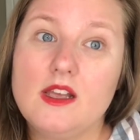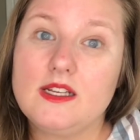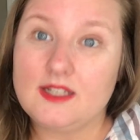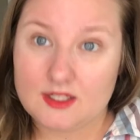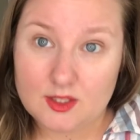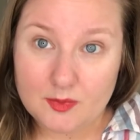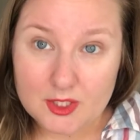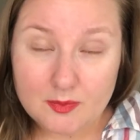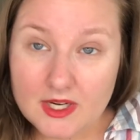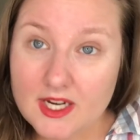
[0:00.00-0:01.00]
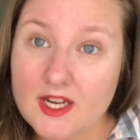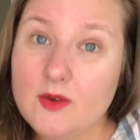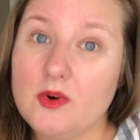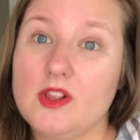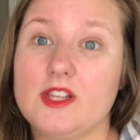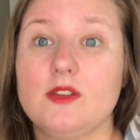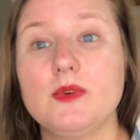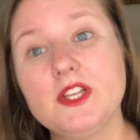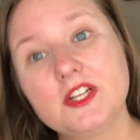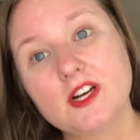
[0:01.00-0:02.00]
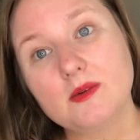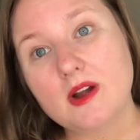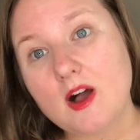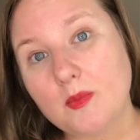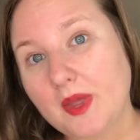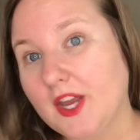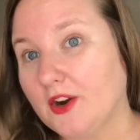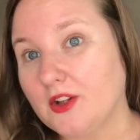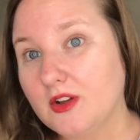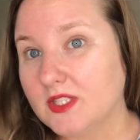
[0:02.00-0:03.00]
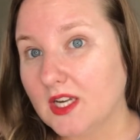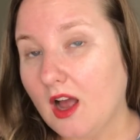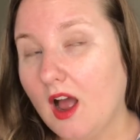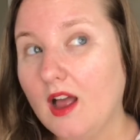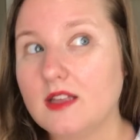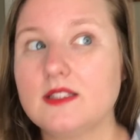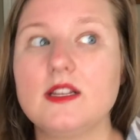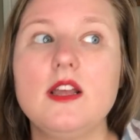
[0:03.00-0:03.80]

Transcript: not so much money, where like the realtor will help pay your closing costs.